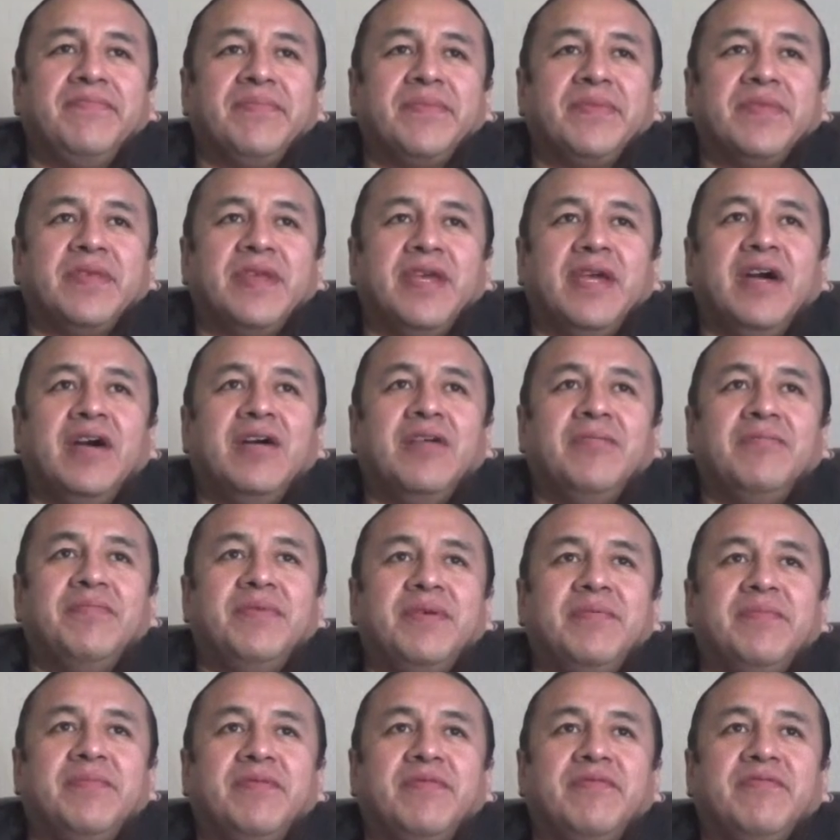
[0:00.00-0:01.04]
to help
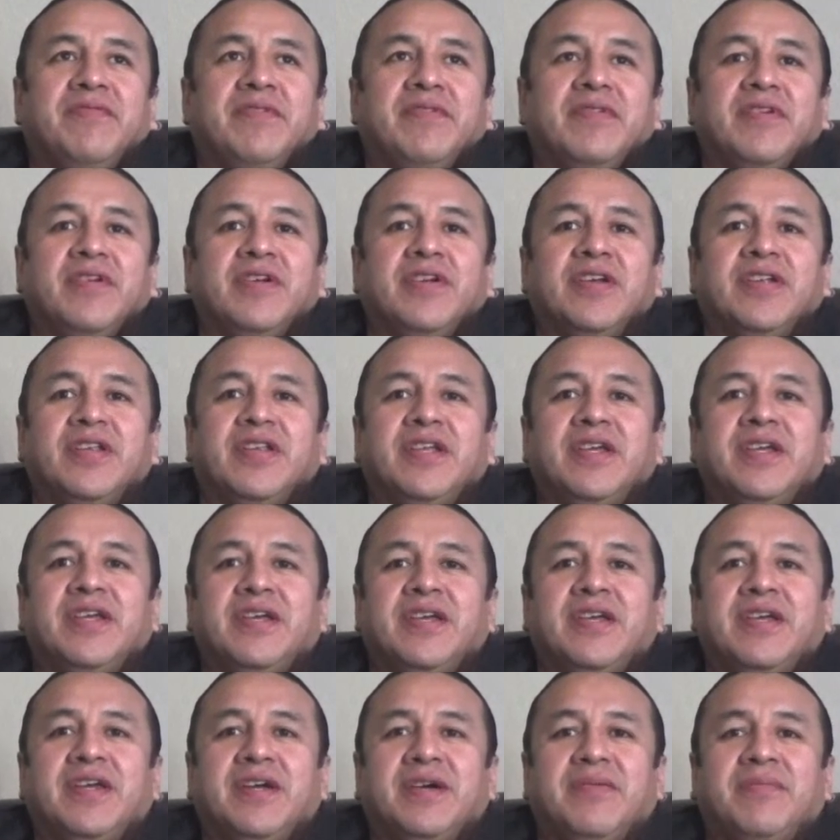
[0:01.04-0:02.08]
people feel good
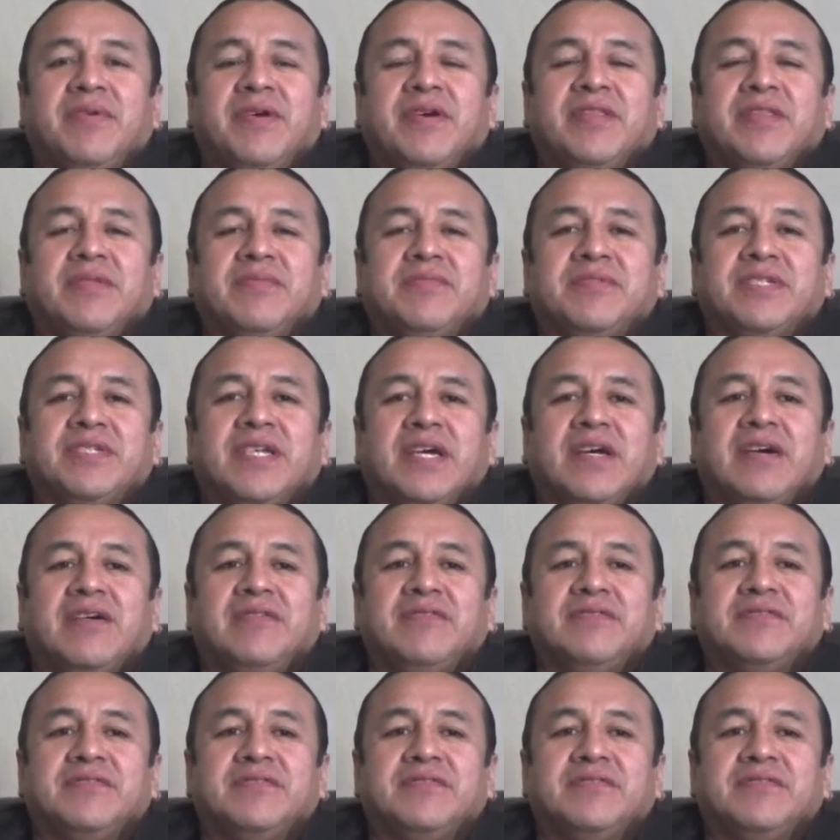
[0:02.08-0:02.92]
about themselves.